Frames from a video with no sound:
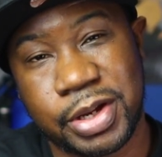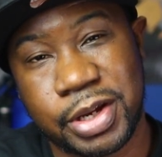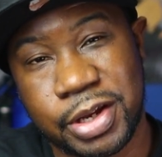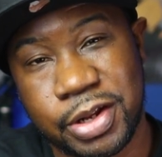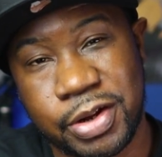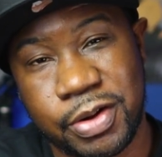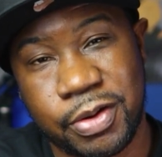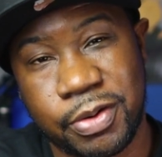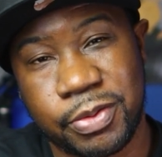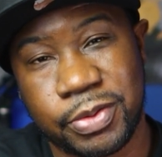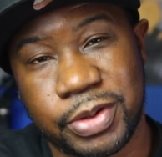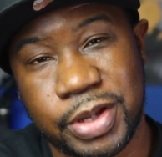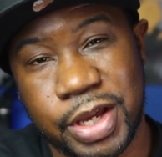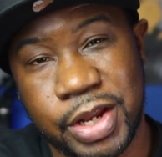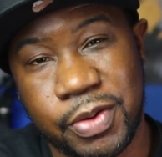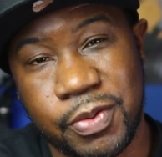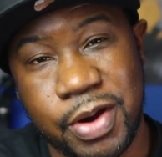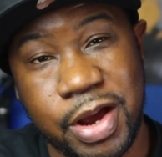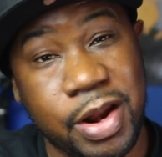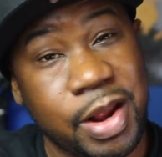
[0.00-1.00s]

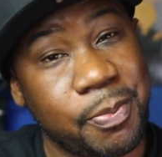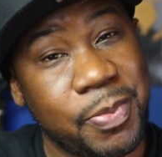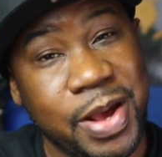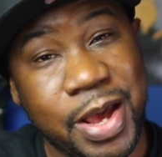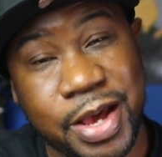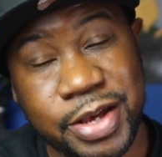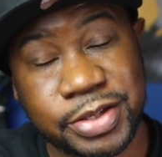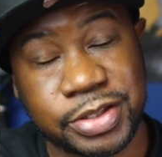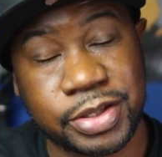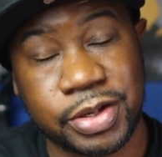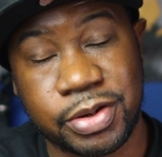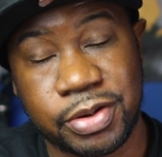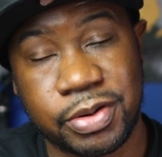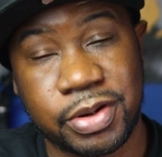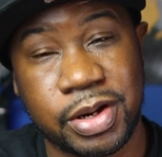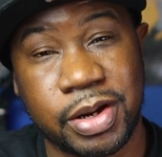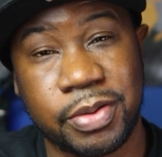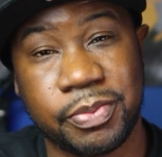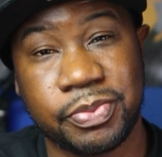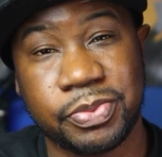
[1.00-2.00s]
later on past
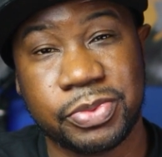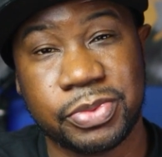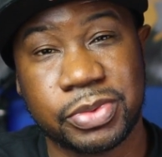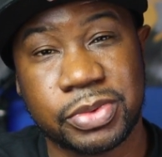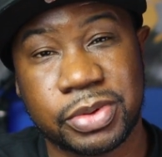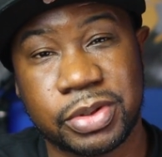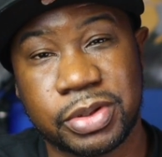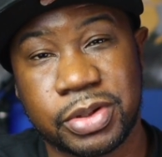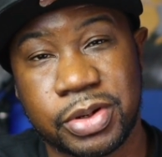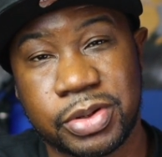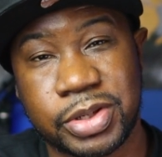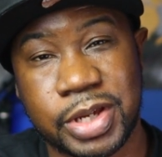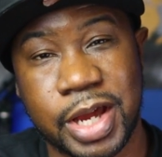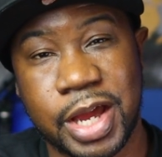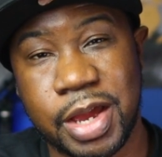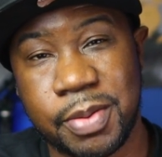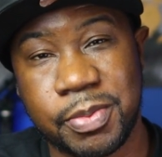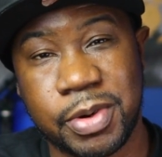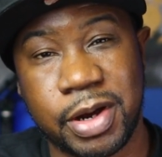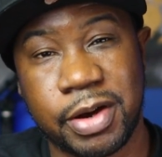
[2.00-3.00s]
their
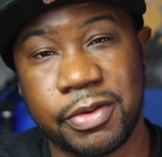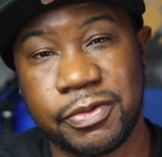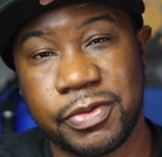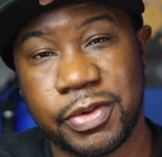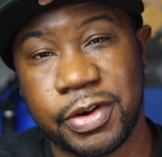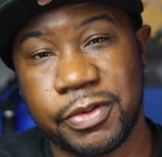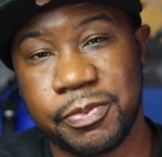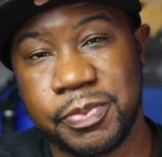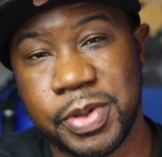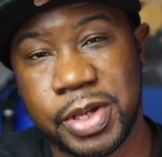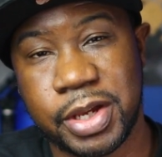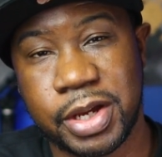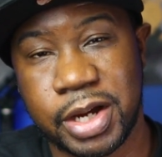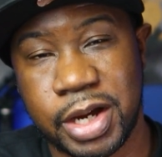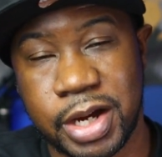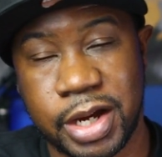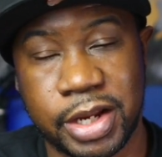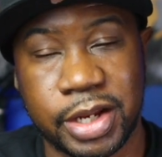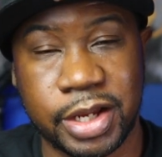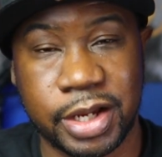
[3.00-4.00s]
time of being
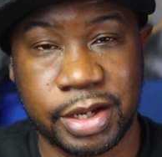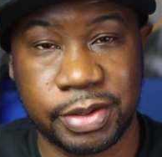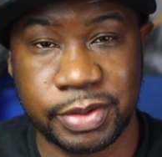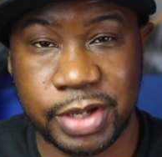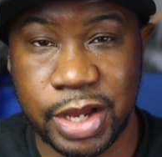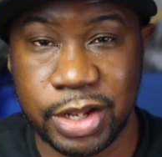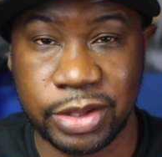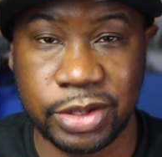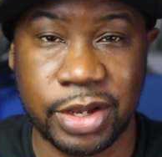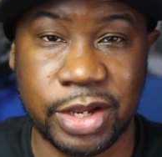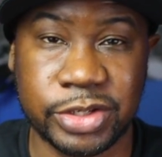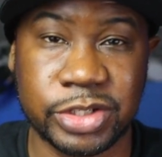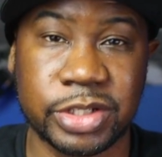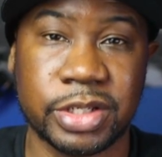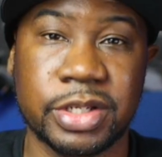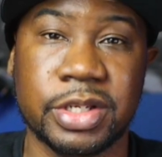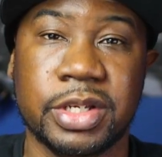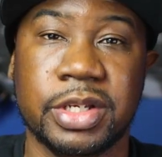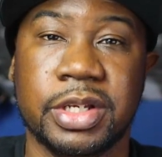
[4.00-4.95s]
on lunch.